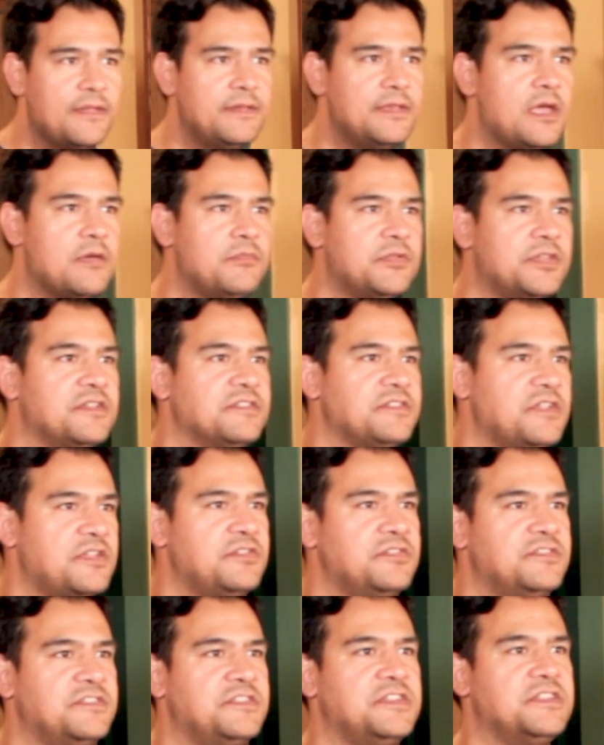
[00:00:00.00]
Now because I
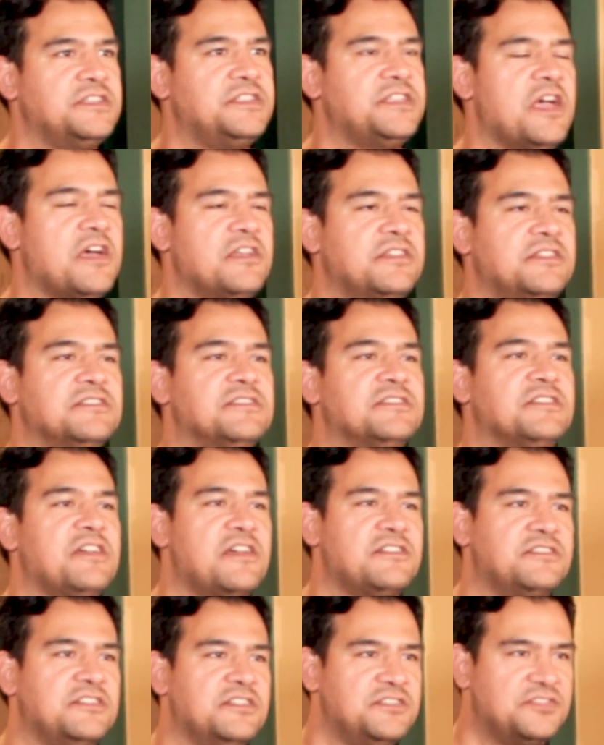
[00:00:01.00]
use the Italian
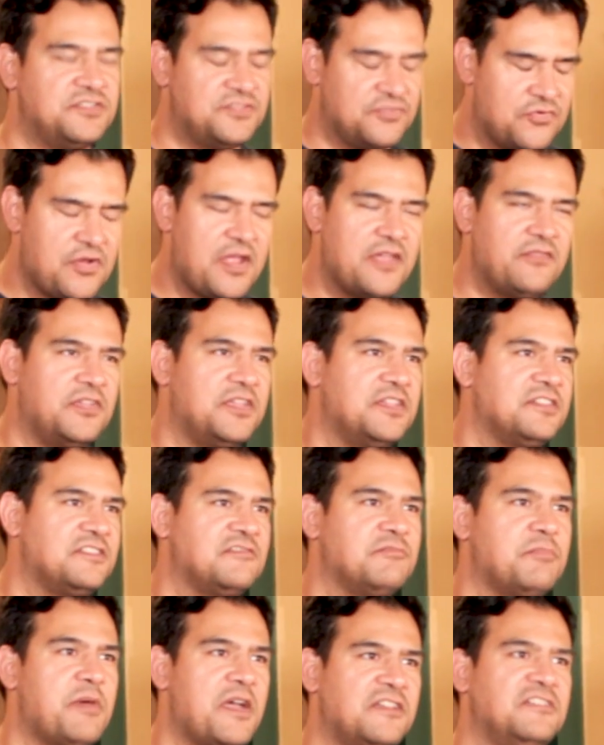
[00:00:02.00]
sausage, the gravy is
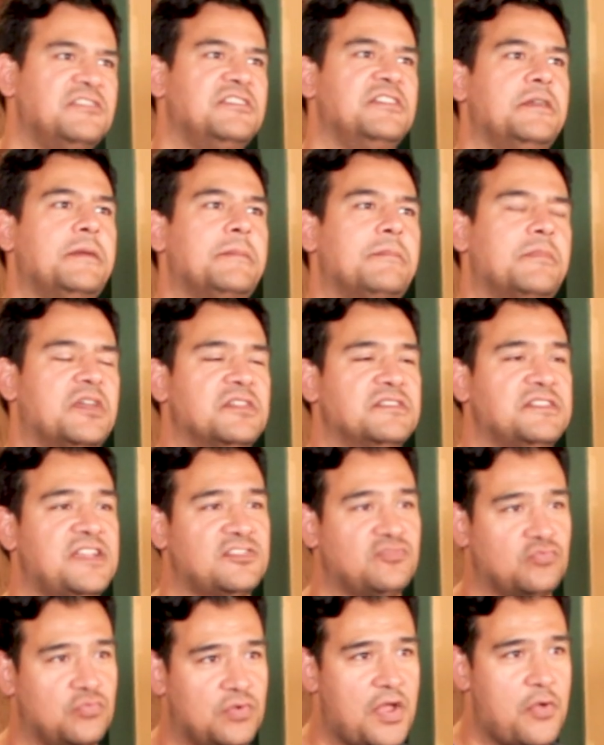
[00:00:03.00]
spicy because
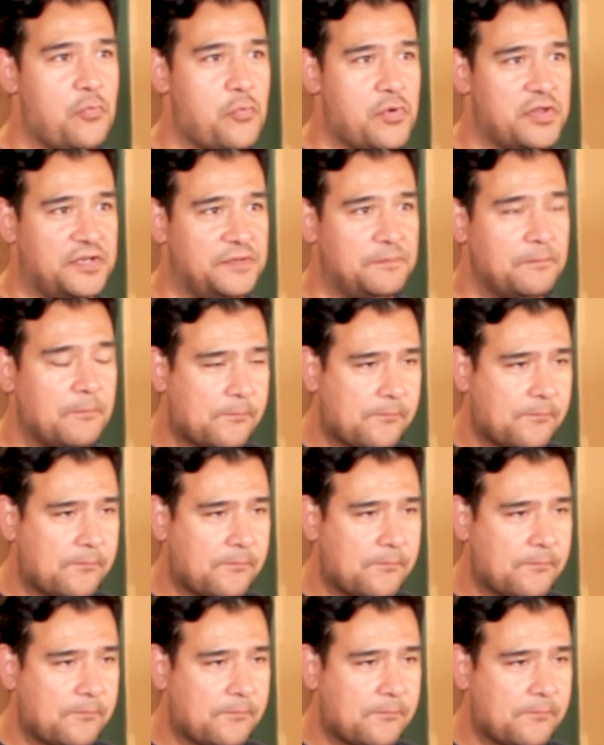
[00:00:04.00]
that's what I wanted.